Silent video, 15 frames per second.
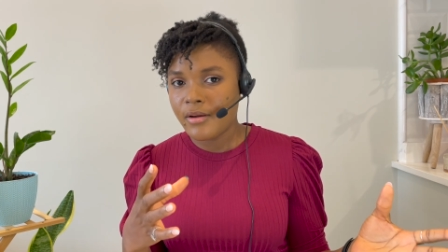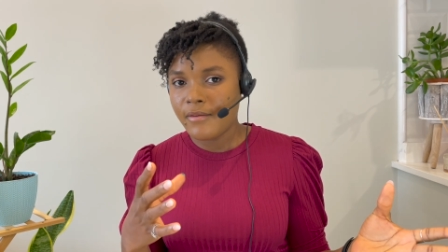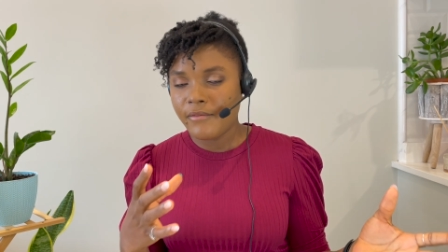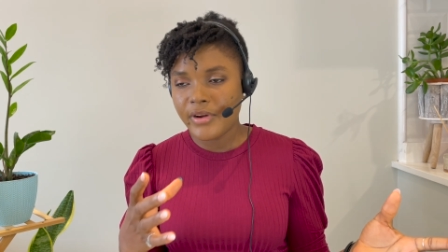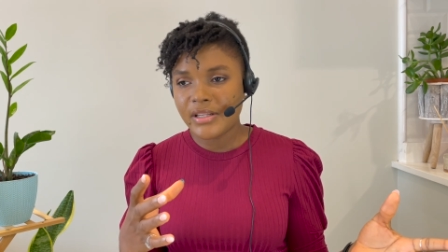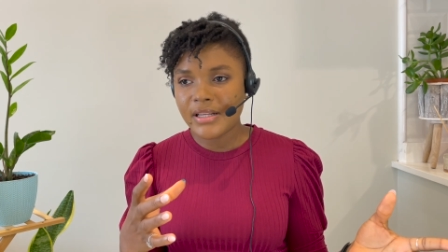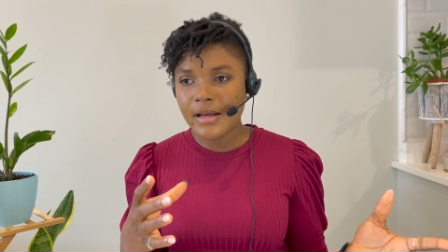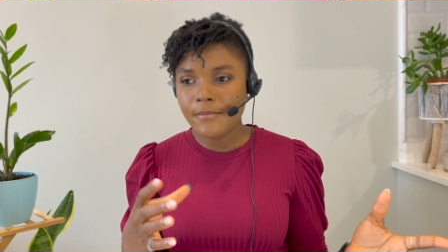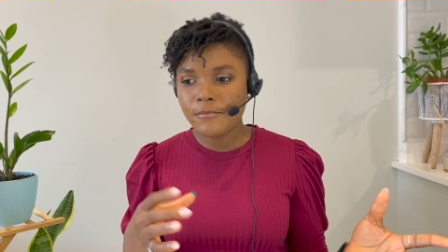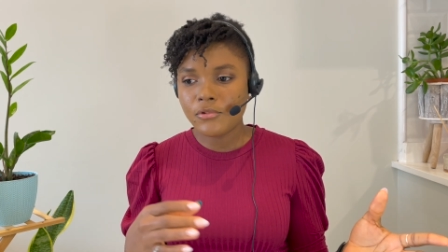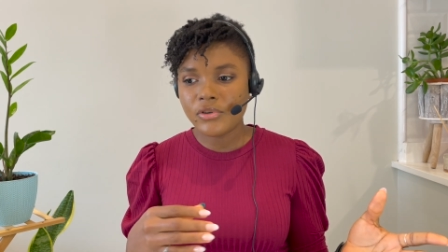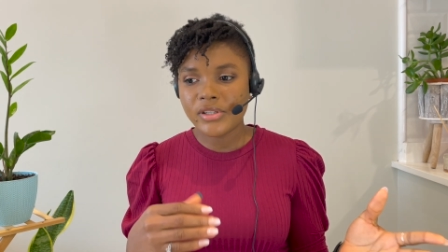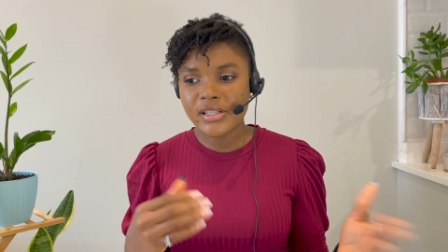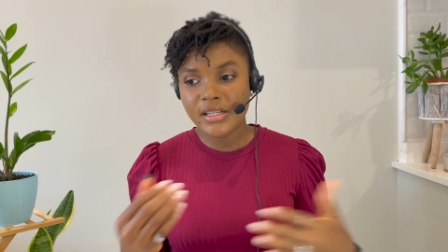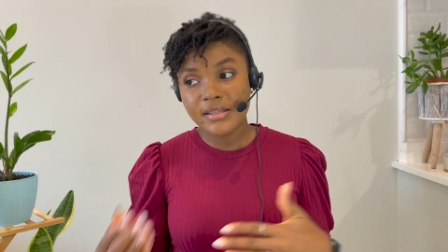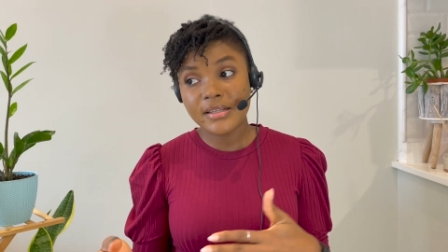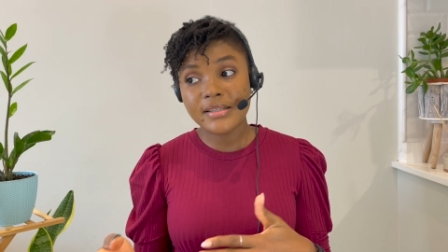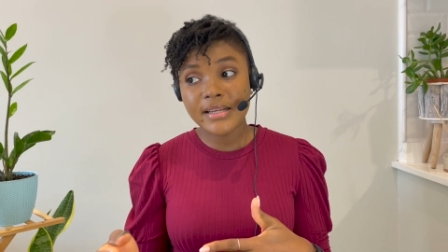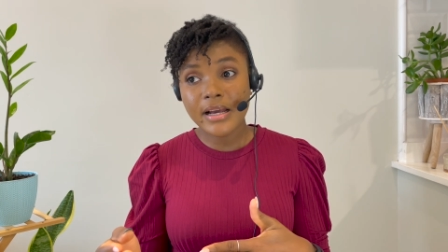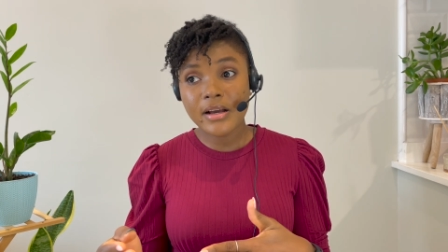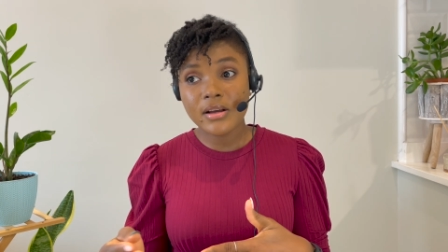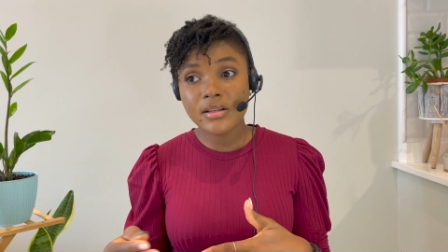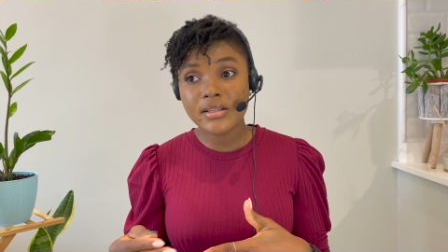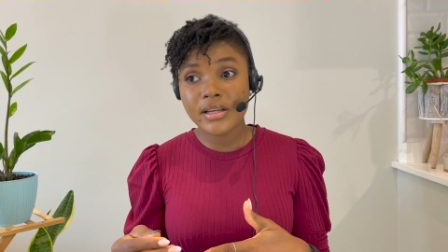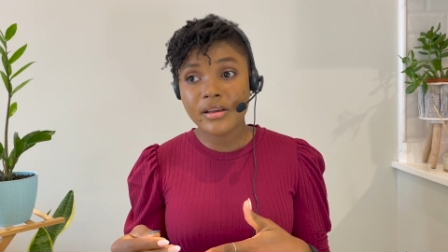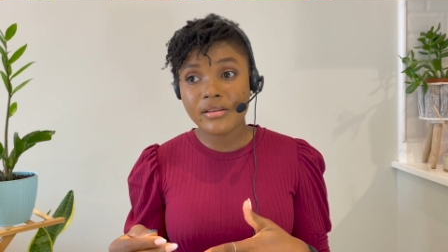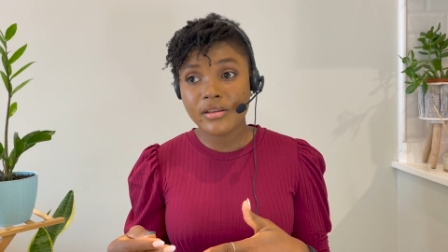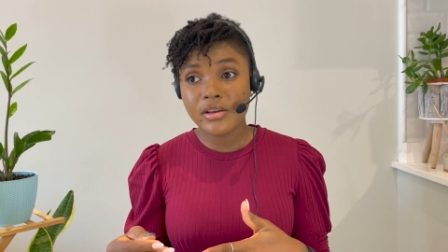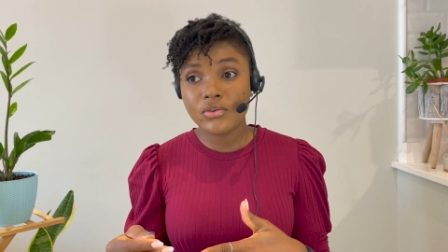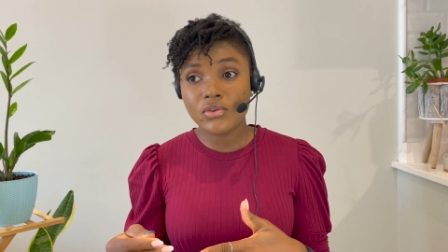For example, 60 seconds
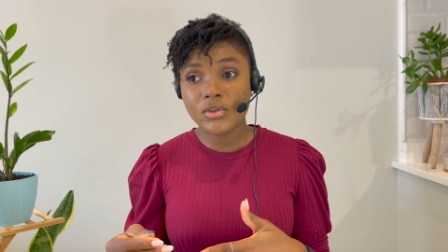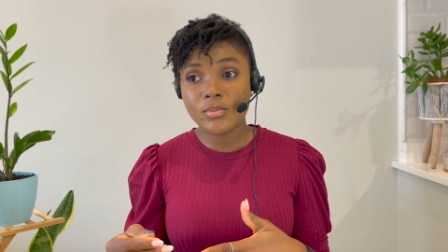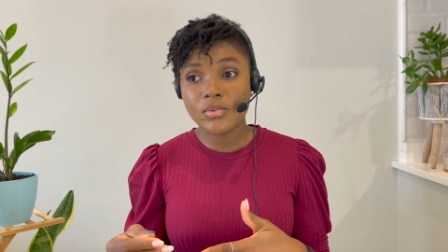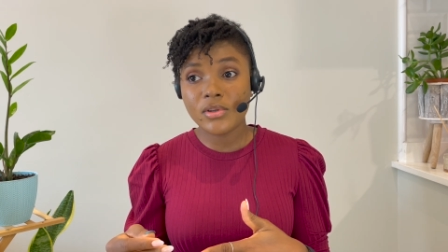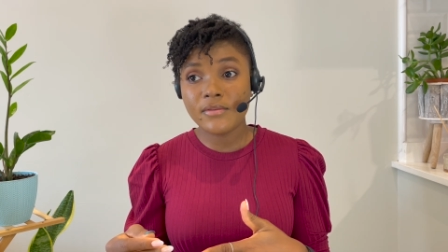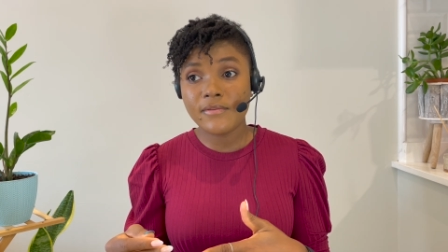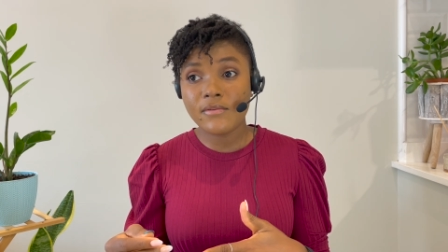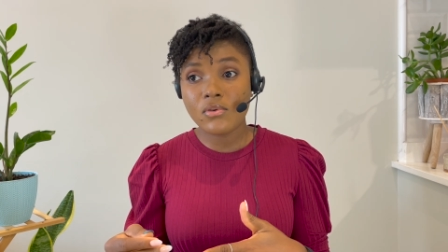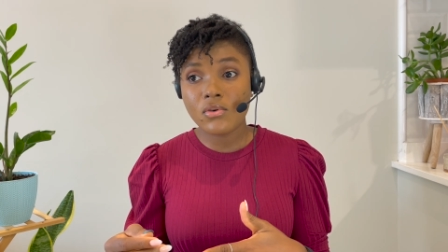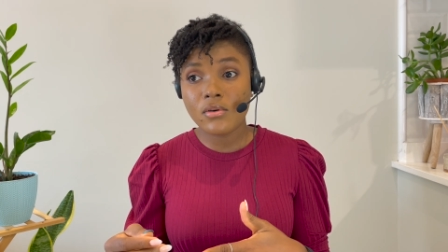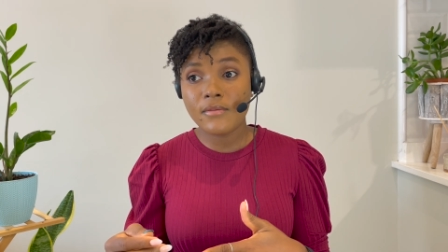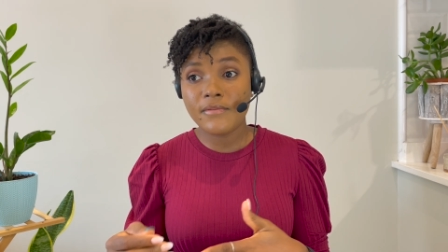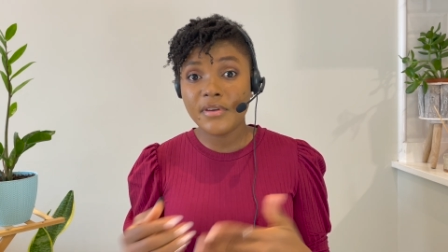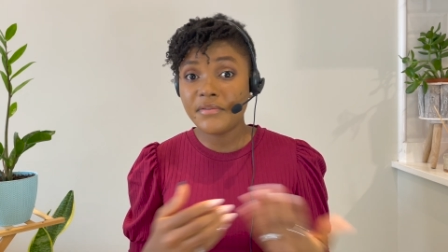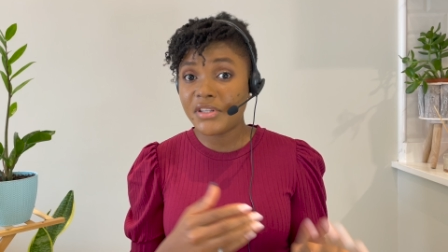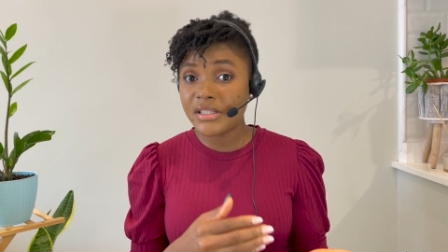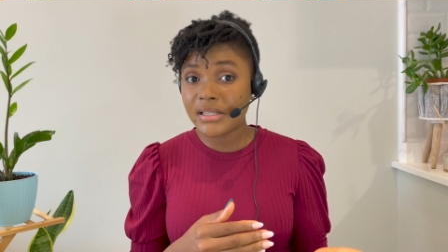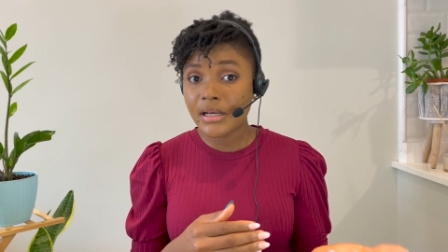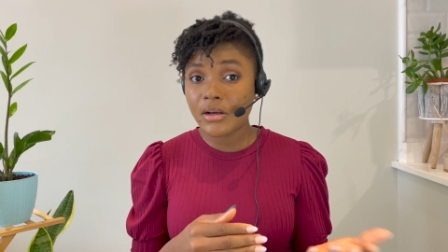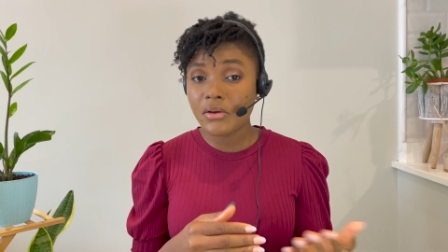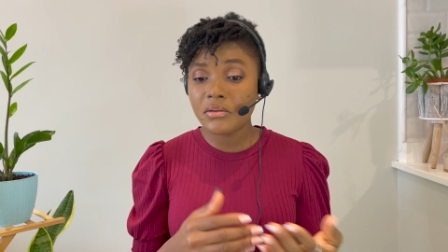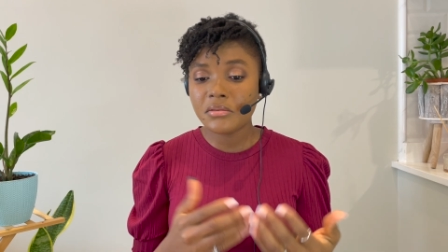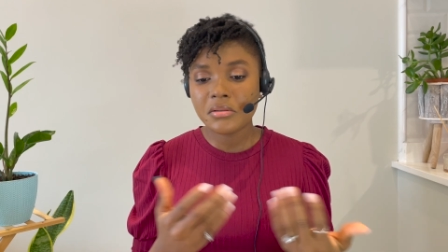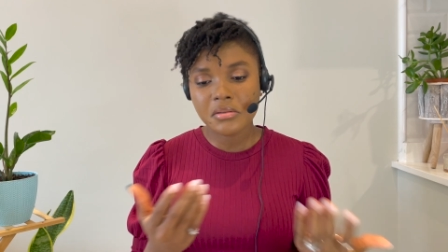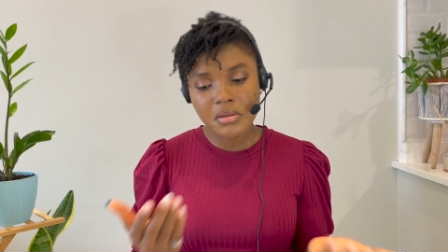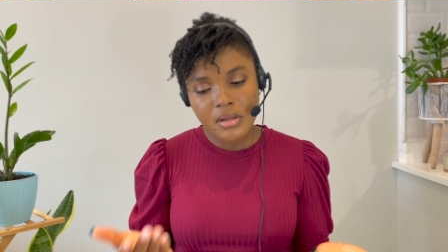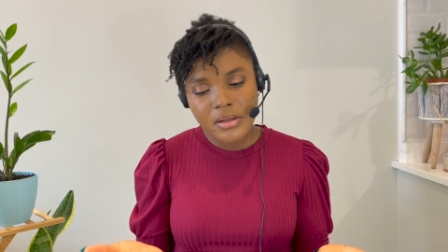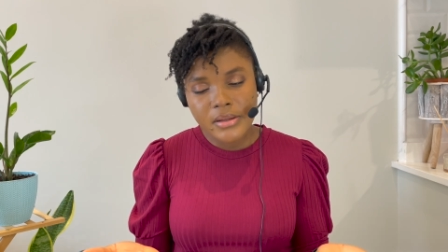and then you speak for 50 seconds,